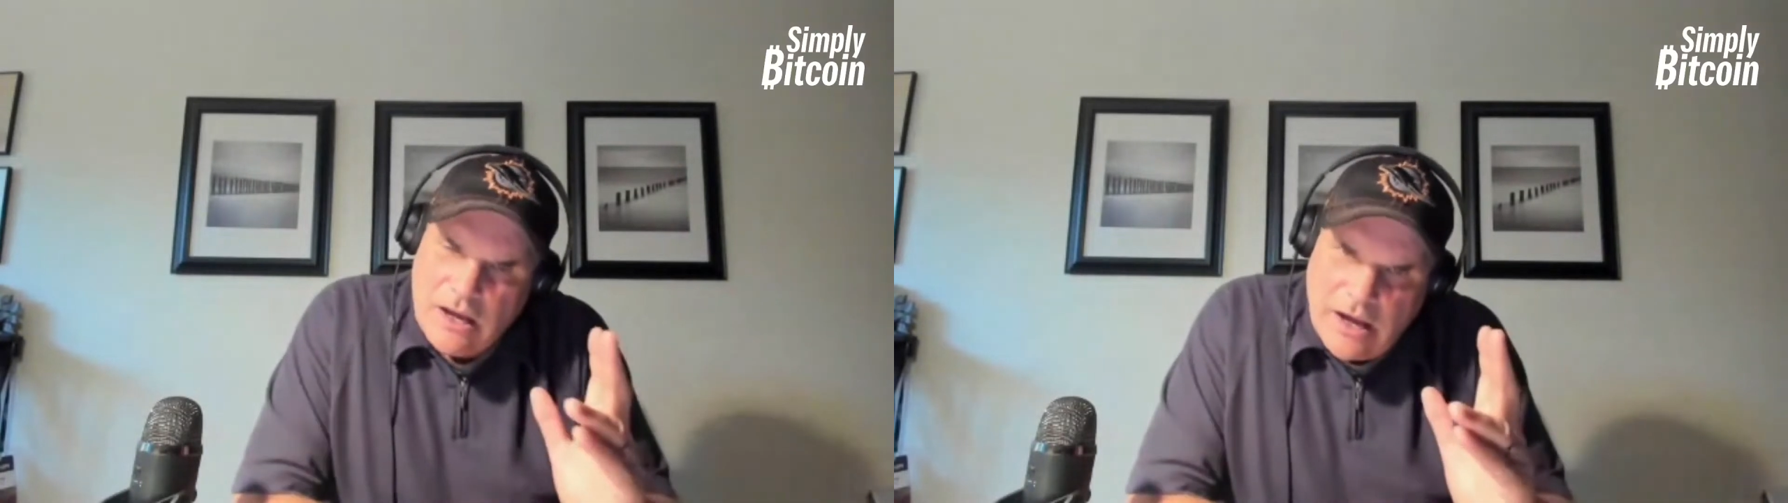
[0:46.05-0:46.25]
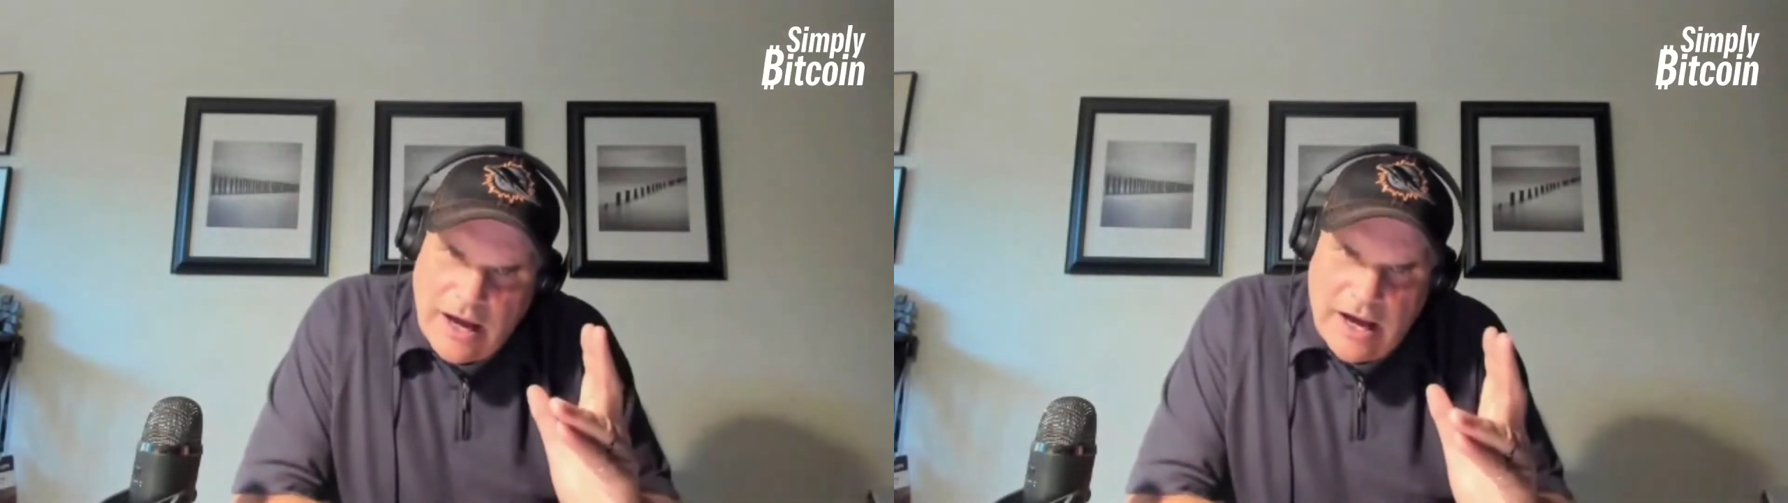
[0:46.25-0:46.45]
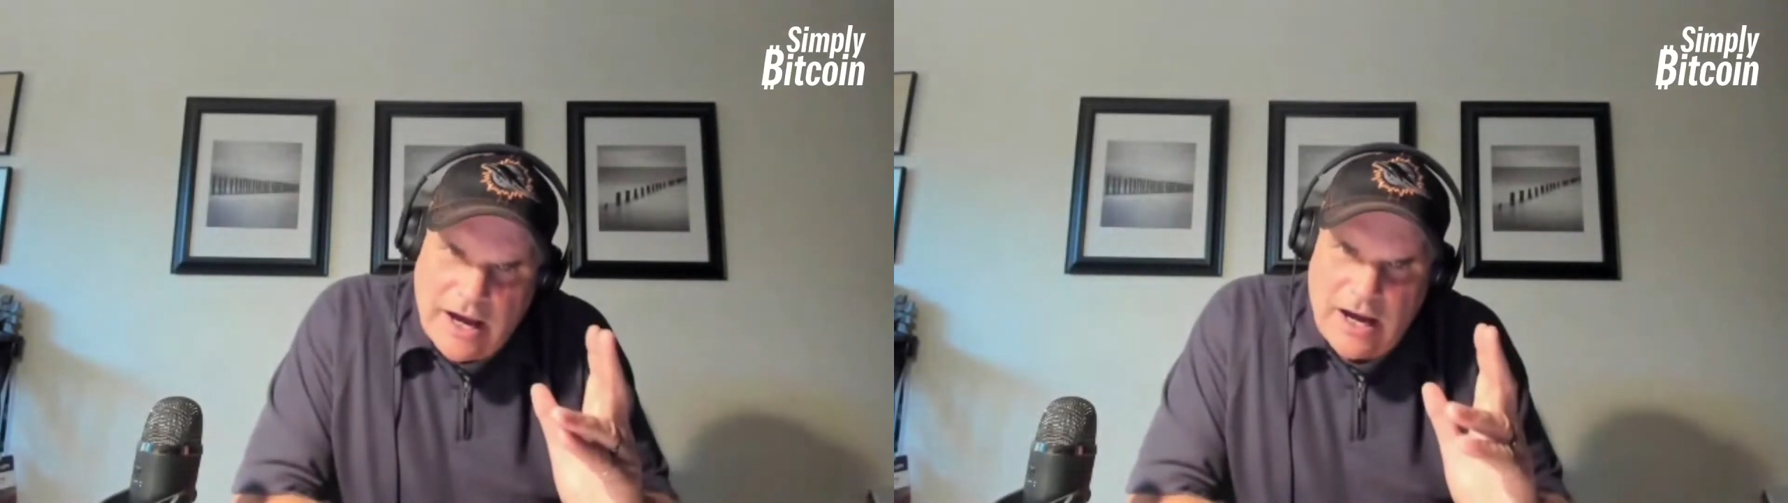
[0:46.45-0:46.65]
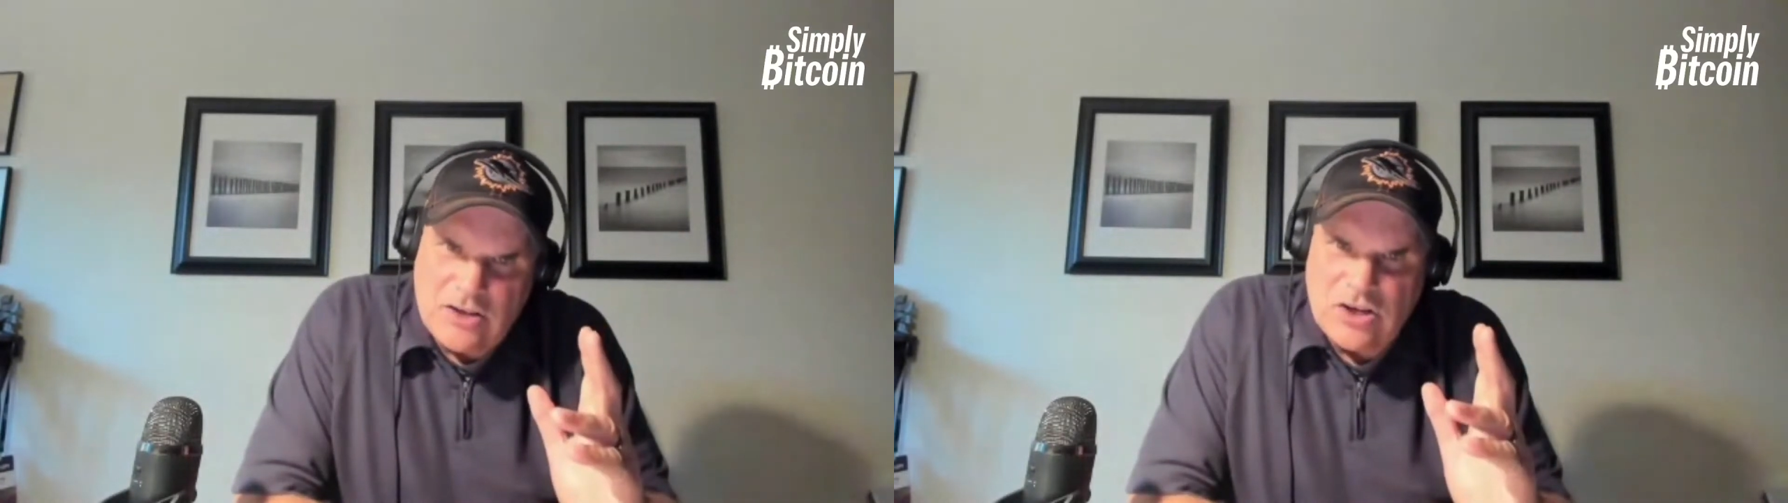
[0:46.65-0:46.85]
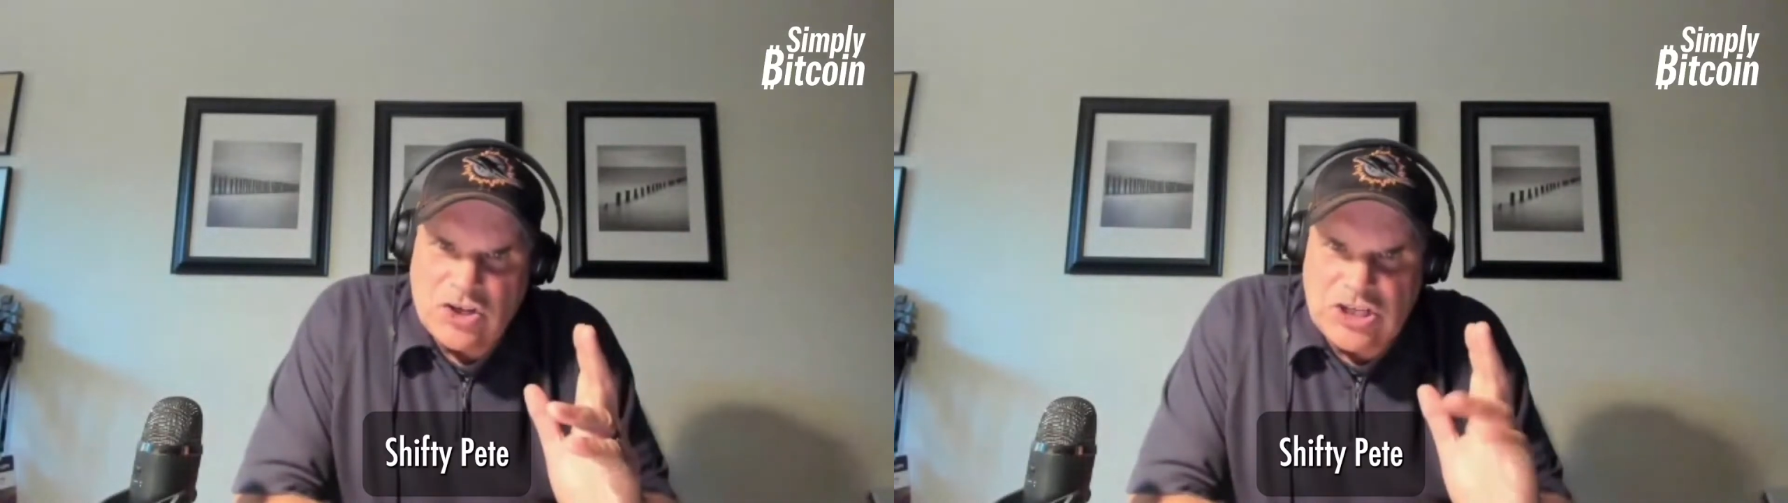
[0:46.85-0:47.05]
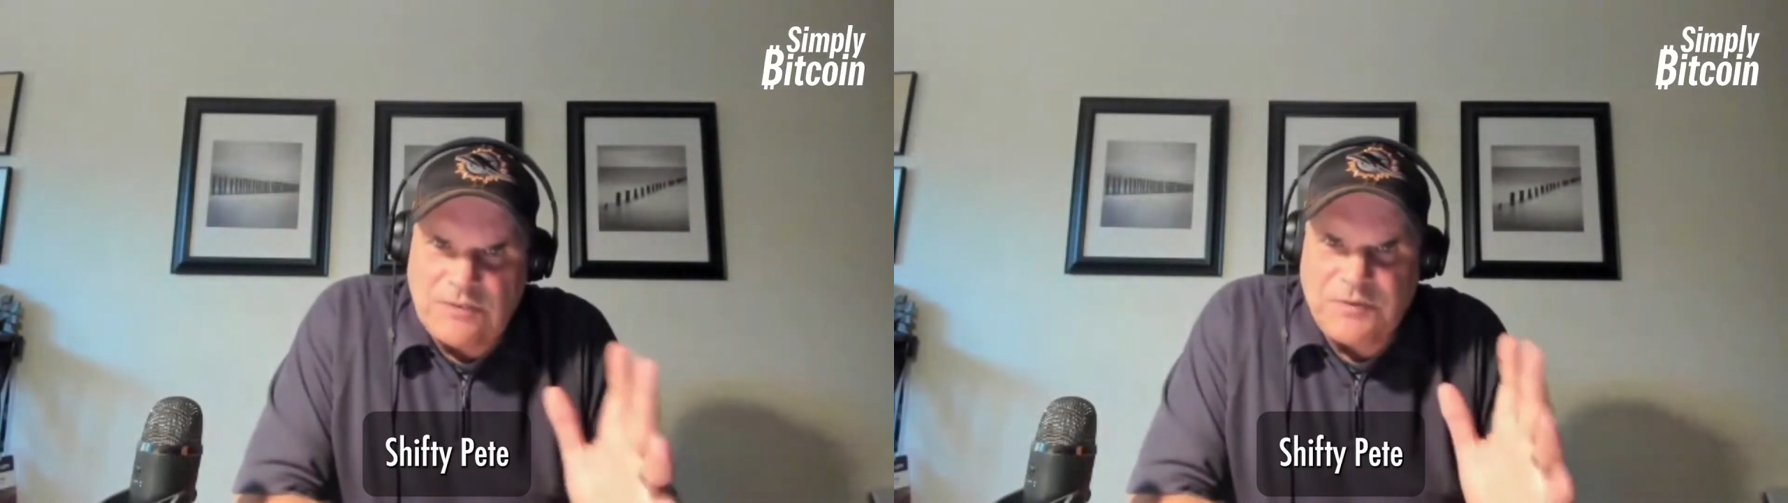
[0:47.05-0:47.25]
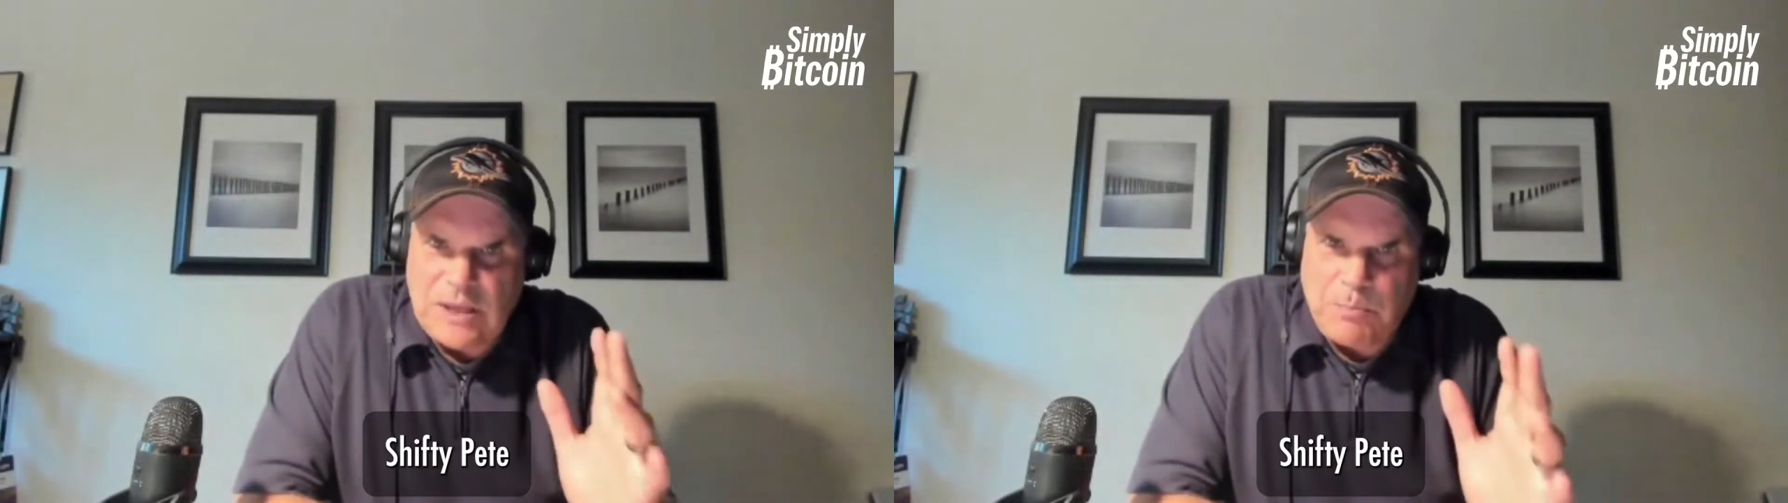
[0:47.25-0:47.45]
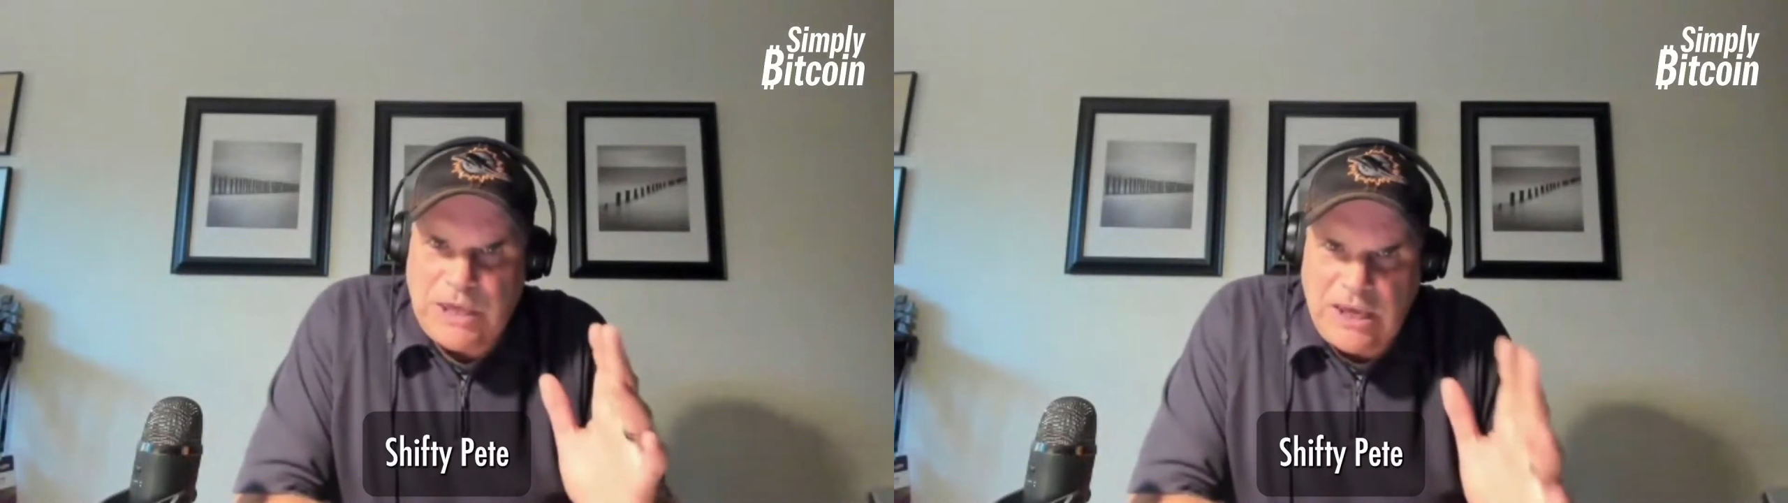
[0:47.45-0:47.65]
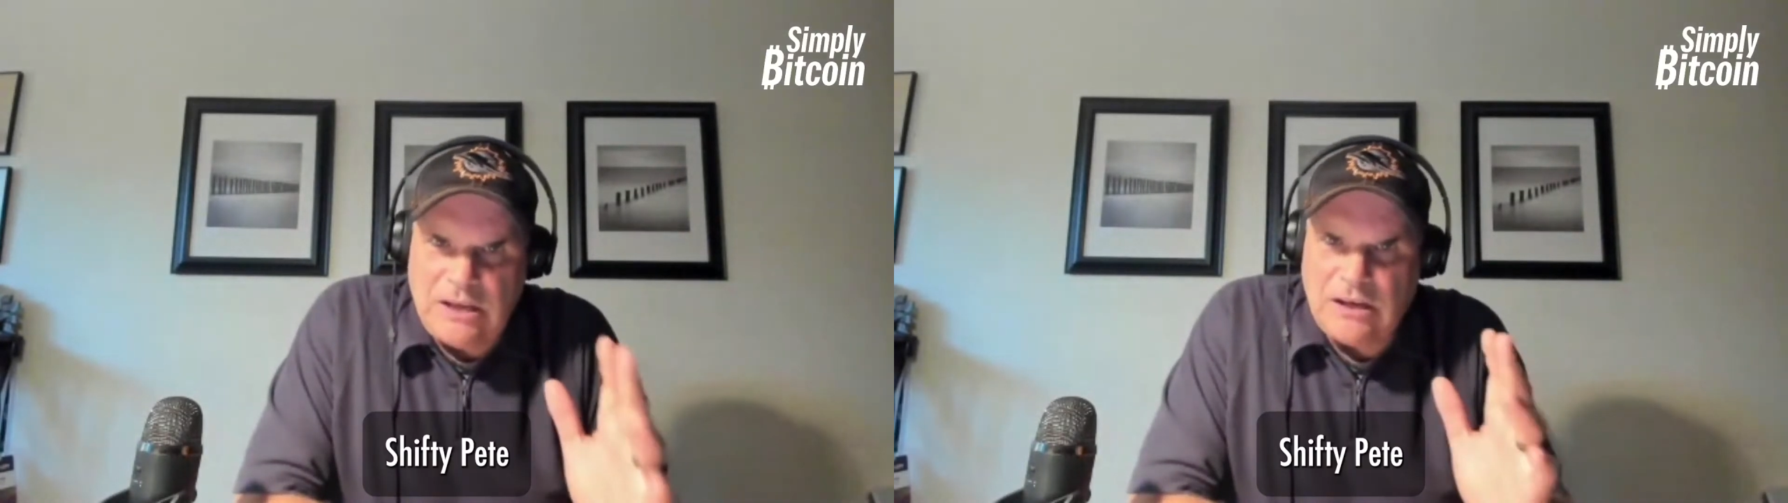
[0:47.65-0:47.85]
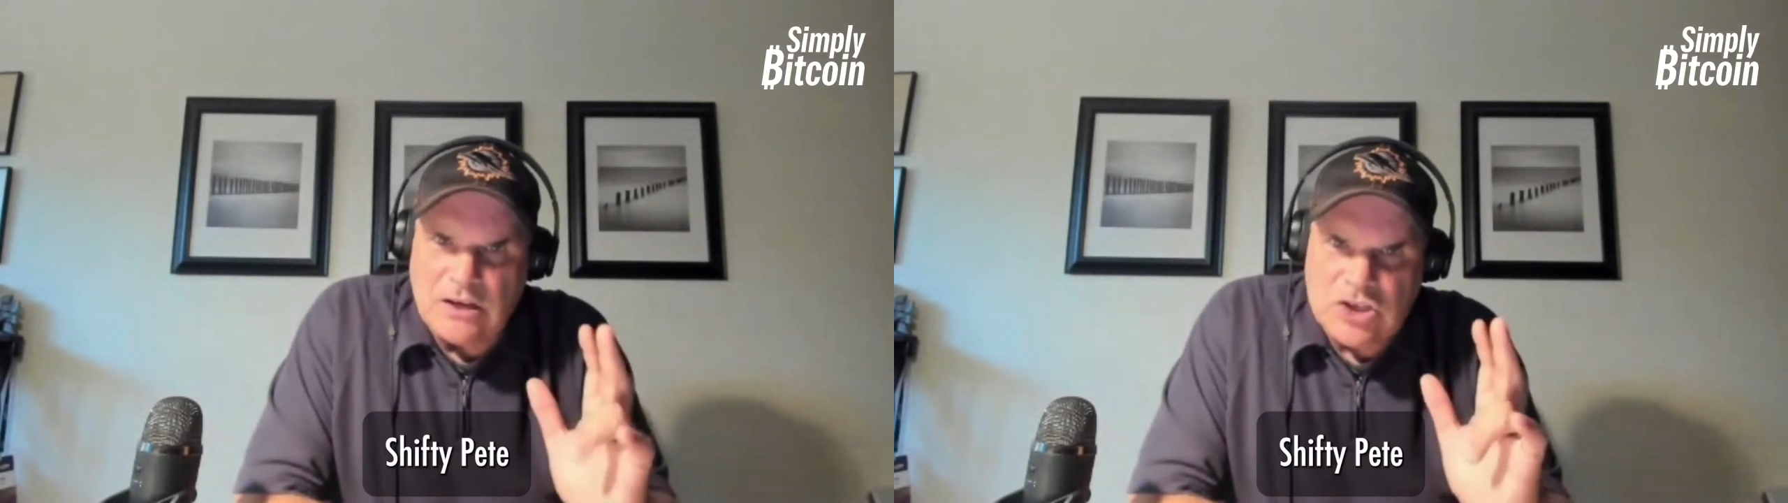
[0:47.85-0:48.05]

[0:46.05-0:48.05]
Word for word: uh, Shifty Pete